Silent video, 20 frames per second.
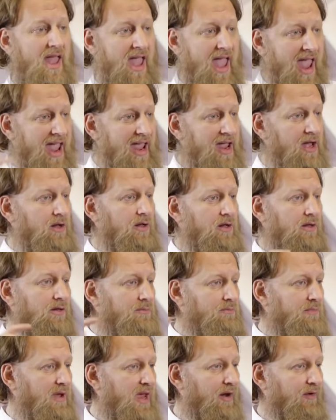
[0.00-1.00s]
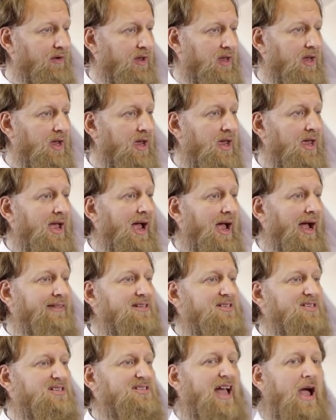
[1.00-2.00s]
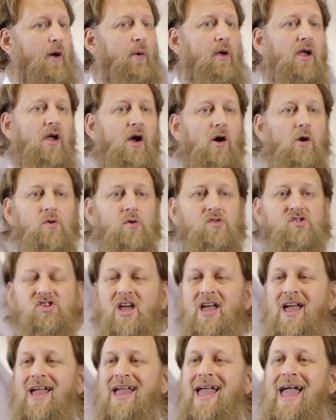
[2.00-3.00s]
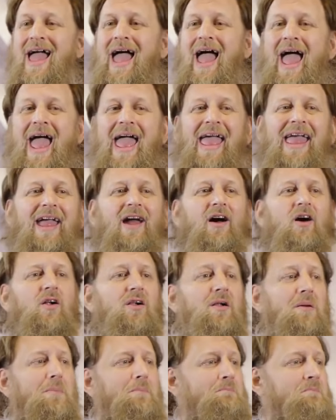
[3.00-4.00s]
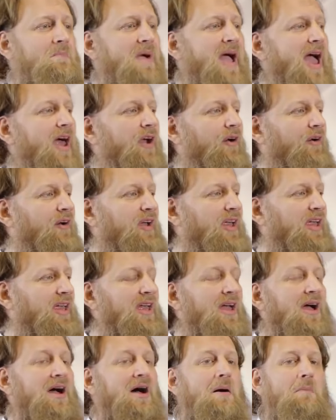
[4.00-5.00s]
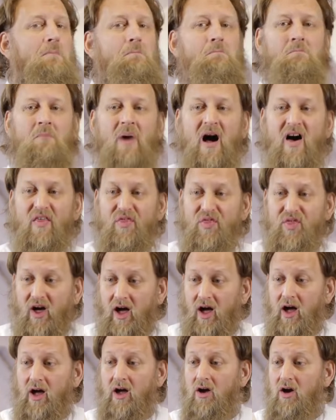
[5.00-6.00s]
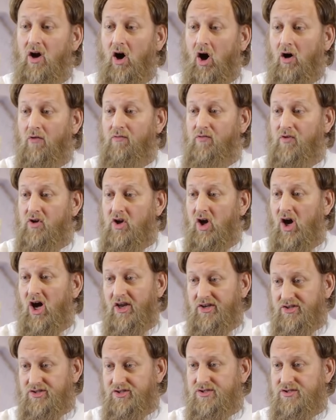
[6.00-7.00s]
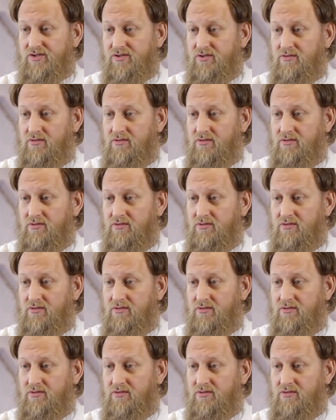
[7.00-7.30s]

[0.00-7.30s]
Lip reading: Hail Mary. And this is how it goes. Hail Mary, Mother of God.